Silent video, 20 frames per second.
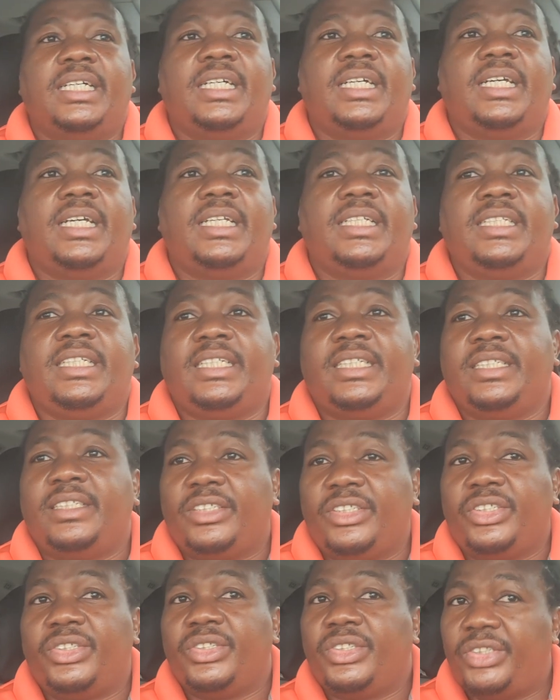I
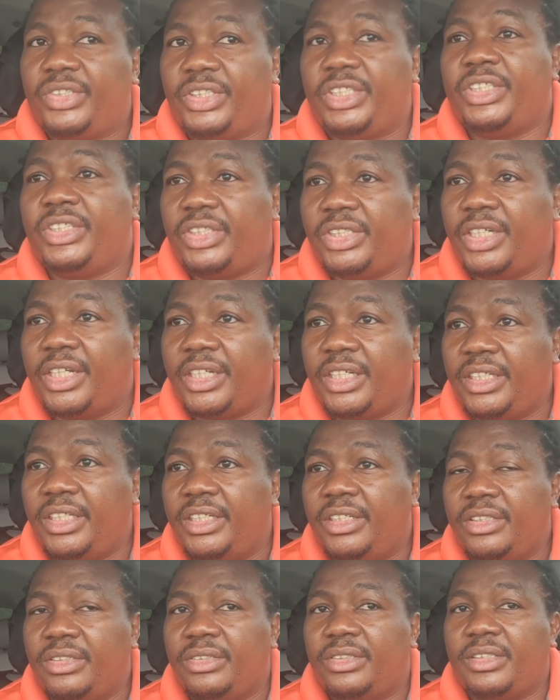need
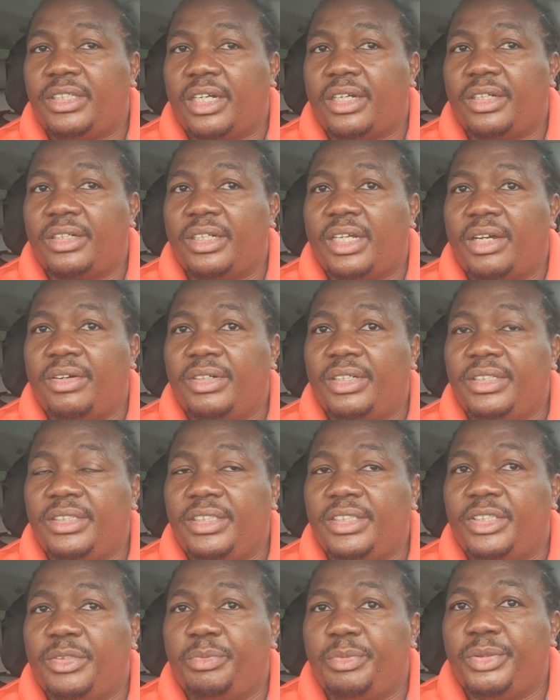judiciary to settle our
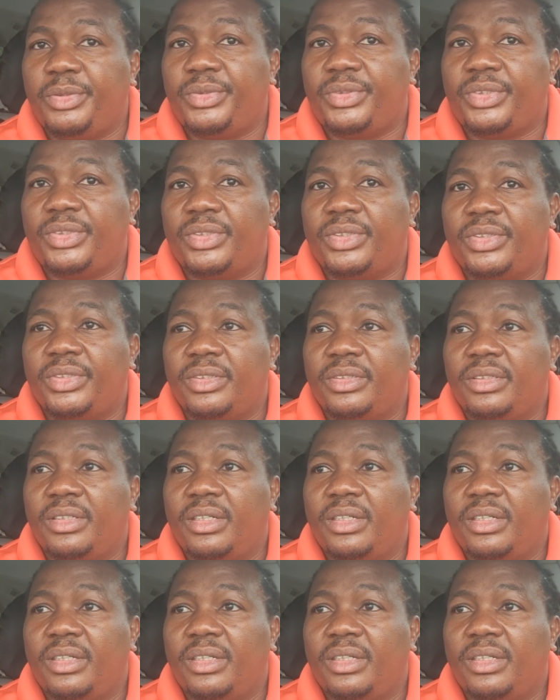disputes.